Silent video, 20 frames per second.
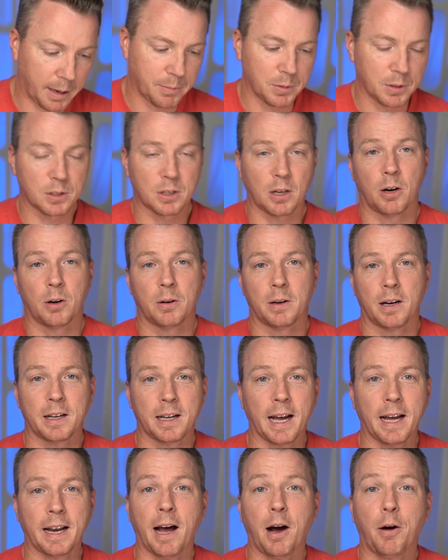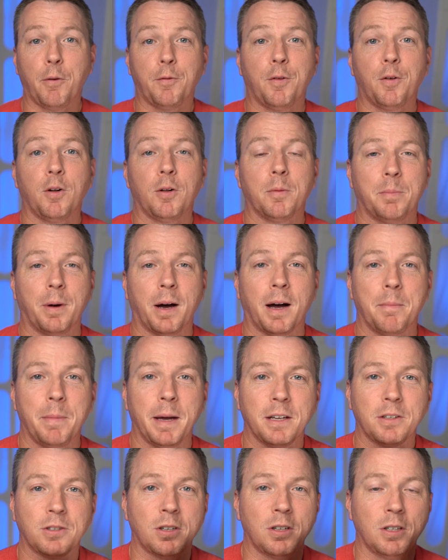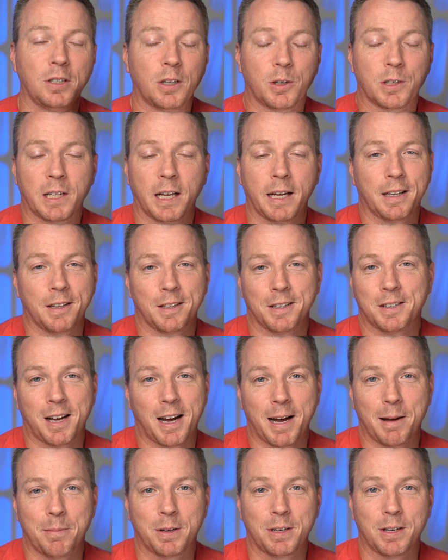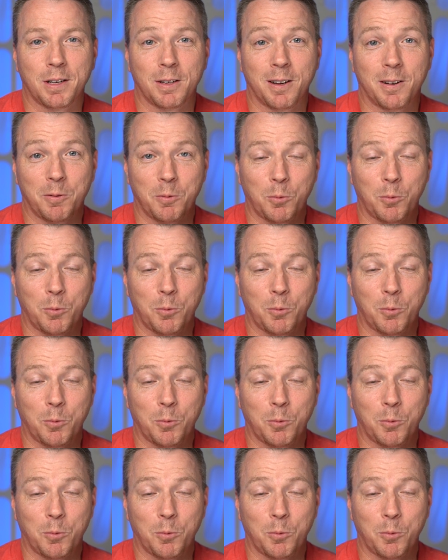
So again, helpful, but make sure you're taking the time to